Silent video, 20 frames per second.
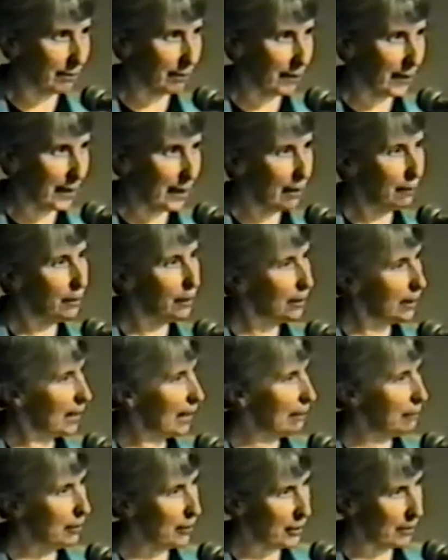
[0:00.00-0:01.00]
If you're going to
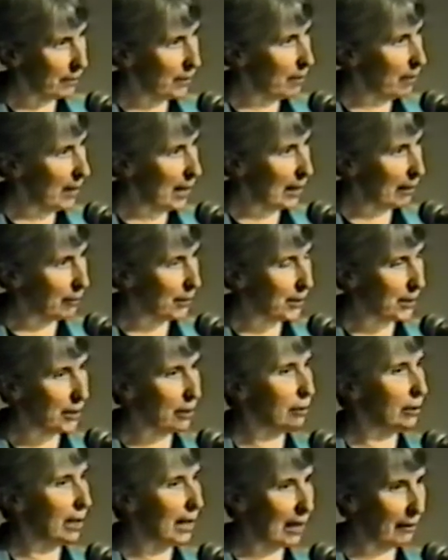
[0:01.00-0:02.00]
have democracy, you
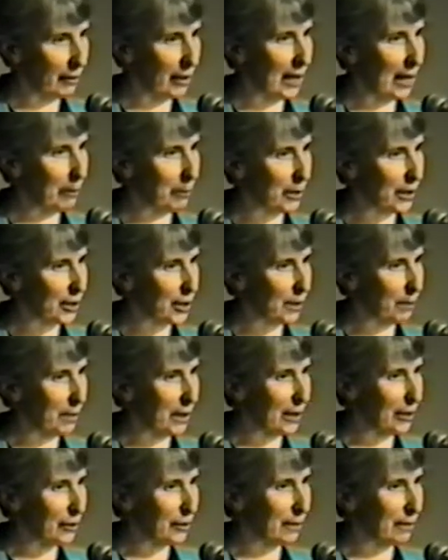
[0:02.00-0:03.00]
have to have
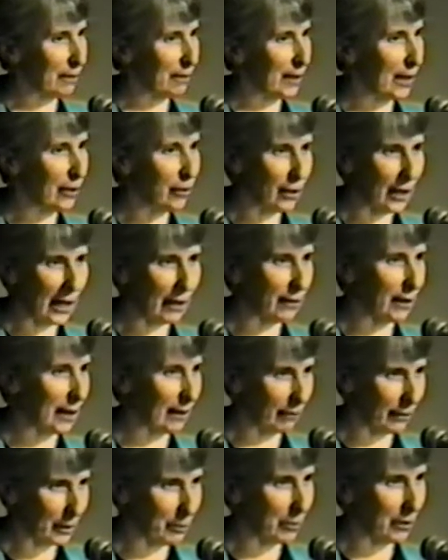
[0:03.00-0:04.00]
participation and you have to
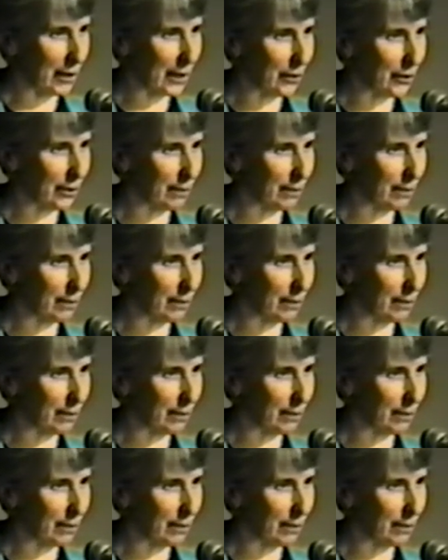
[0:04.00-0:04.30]
have liberation.